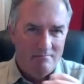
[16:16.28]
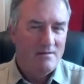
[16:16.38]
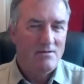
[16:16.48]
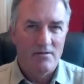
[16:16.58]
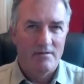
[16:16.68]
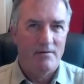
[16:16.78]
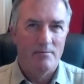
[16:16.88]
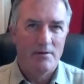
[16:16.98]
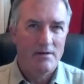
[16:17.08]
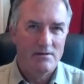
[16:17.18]
it's on the
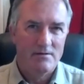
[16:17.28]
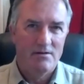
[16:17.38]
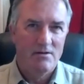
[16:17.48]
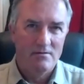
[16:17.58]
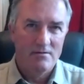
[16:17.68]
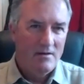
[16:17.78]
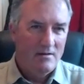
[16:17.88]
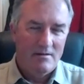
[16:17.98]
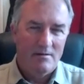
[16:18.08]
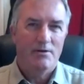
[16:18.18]
front pages of the news.
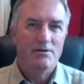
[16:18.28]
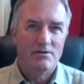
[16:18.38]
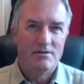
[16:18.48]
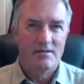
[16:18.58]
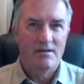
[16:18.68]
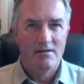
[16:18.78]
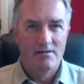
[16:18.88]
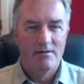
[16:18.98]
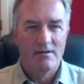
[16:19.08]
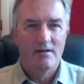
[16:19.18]
The pictures are there.
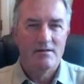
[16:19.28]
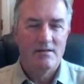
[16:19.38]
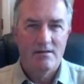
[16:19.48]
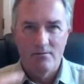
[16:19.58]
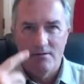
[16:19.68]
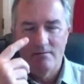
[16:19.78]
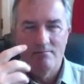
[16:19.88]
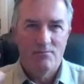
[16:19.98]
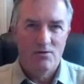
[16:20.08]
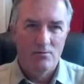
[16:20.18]
They're in ICU with a
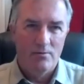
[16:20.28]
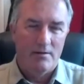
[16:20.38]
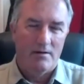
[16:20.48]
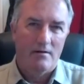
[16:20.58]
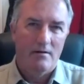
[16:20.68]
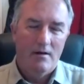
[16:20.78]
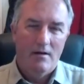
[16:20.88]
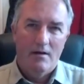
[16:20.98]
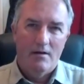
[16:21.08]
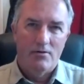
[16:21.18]
tube up their
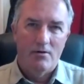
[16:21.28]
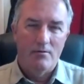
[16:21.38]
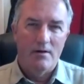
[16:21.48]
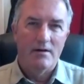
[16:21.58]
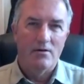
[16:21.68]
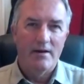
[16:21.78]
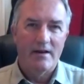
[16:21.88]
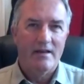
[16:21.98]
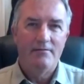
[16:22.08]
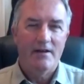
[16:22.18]
throat, and they're going,
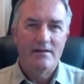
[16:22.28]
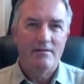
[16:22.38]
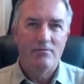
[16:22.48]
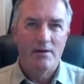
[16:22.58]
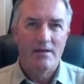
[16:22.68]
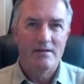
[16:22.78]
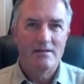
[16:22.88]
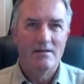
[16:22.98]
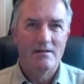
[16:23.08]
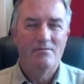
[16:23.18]
it can affect everybody. It's
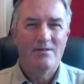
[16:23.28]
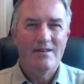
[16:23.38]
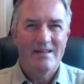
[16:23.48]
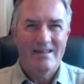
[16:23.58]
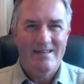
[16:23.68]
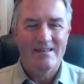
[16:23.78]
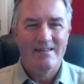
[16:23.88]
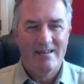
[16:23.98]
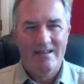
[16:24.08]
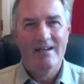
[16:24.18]
like, yes,
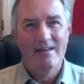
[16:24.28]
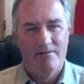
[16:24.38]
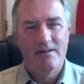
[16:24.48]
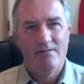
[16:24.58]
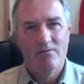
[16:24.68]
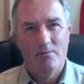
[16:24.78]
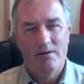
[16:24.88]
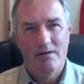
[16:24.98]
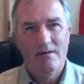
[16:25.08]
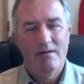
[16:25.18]
it can affect
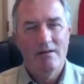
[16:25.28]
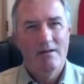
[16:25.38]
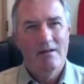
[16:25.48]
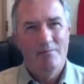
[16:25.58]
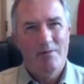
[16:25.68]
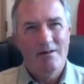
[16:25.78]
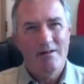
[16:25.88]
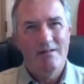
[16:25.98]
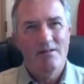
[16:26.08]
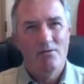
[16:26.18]
everybody. But,
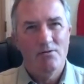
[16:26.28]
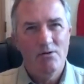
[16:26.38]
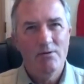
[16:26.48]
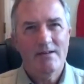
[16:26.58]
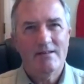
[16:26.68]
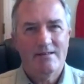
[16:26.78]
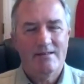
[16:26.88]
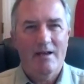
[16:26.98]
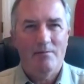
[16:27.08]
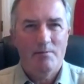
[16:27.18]
you know,
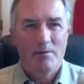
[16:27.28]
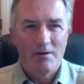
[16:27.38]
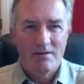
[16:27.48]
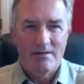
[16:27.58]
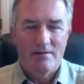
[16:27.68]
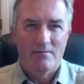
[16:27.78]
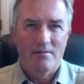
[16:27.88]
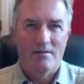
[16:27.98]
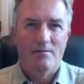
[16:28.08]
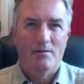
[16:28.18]
people accept
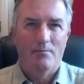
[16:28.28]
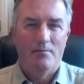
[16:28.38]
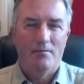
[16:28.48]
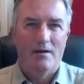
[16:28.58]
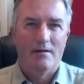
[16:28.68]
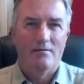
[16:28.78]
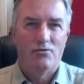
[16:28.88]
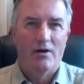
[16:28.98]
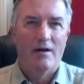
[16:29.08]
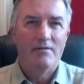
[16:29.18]
the like
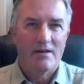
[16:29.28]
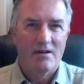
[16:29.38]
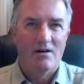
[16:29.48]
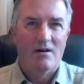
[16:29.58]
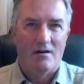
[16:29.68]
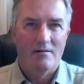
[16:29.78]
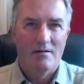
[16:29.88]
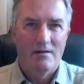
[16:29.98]
driving a car.